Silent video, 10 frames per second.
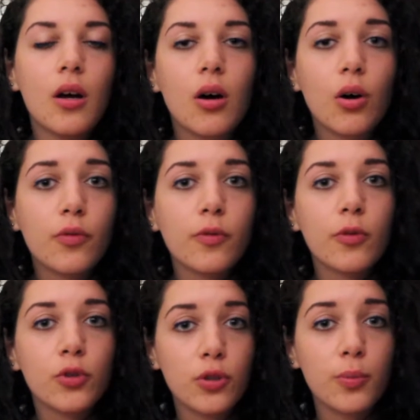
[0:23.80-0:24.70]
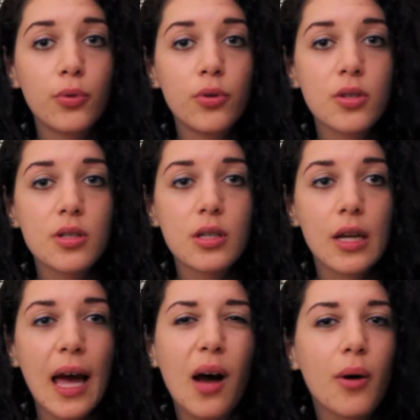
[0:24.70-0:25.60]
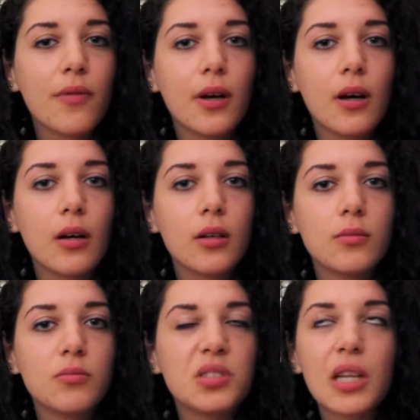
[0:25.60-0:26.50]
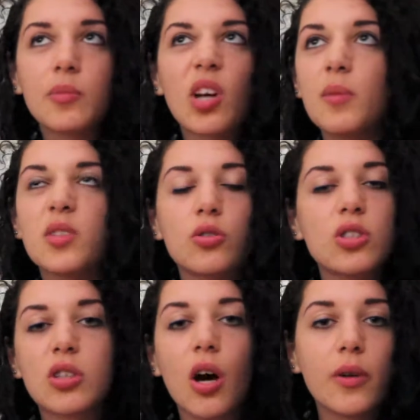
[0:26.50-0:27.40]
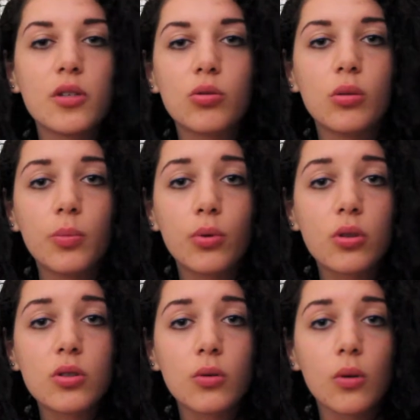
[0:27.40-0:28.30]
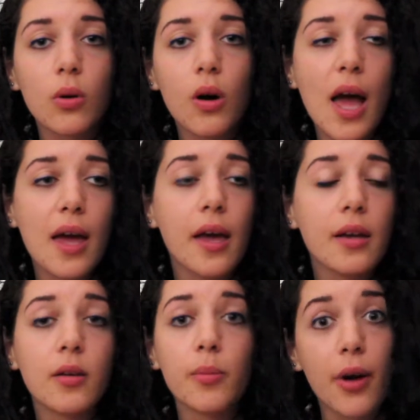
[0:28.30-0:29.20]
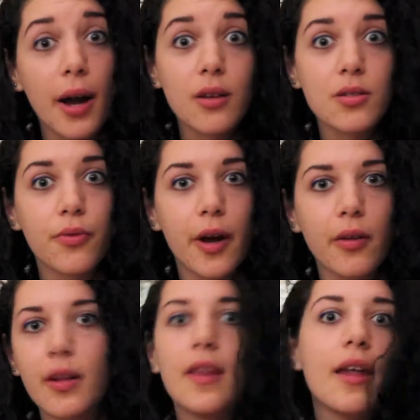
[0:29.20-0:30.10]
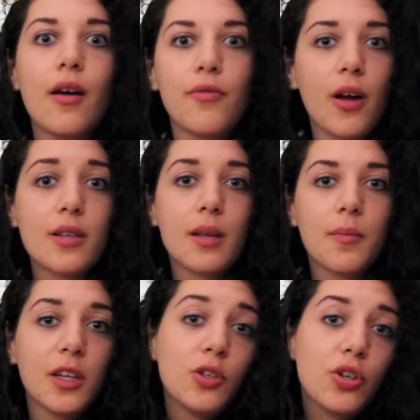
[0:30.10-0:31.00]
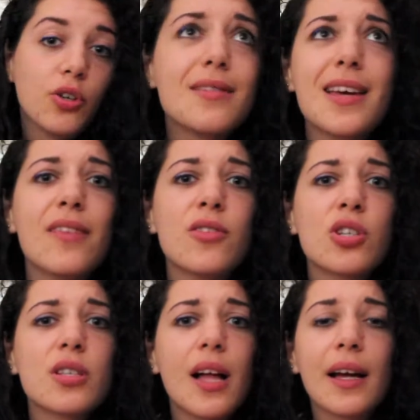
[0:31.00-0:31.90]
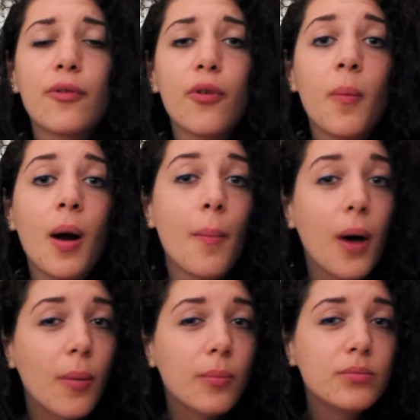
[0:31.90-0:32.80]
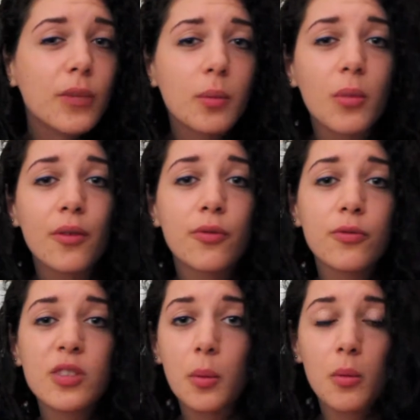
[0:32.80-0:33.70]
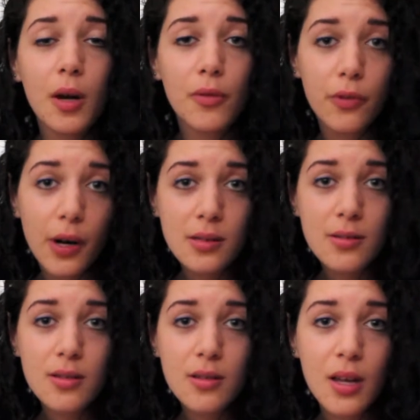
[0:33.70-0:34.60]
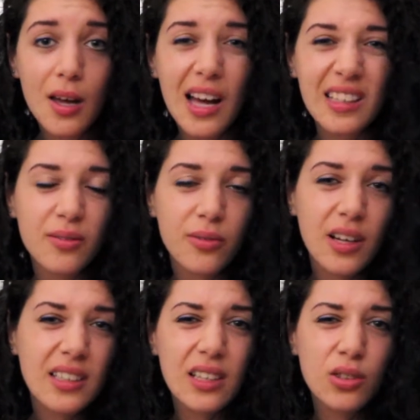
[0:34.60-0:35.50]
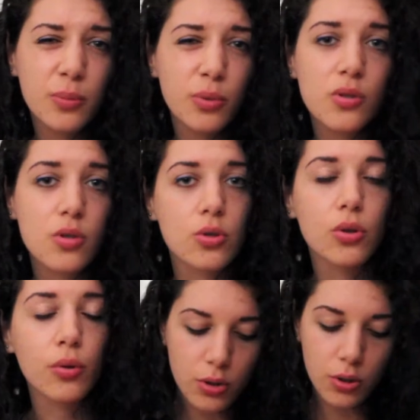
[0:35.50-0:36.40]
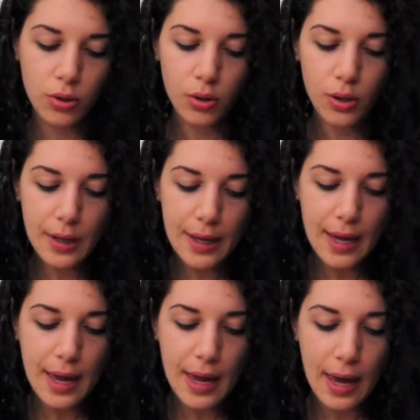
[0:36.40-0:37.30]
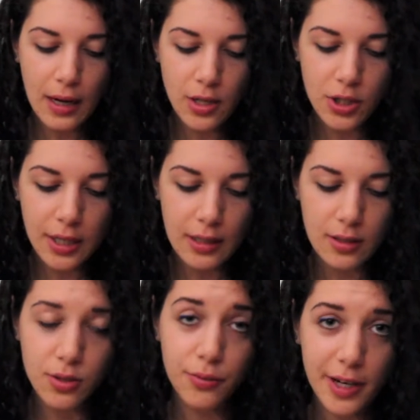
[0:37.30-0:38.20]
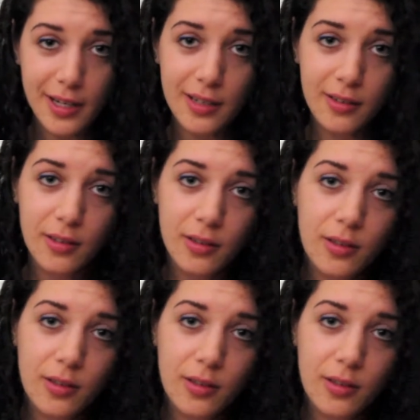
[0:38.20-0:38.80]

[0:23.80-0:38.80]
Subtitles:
of new books. However, sometimes I'll just go into a bookstore and browse around and then I find something new. Even just like from my mum and some of my friends, I can find out new books too. 2. How did you get into reading?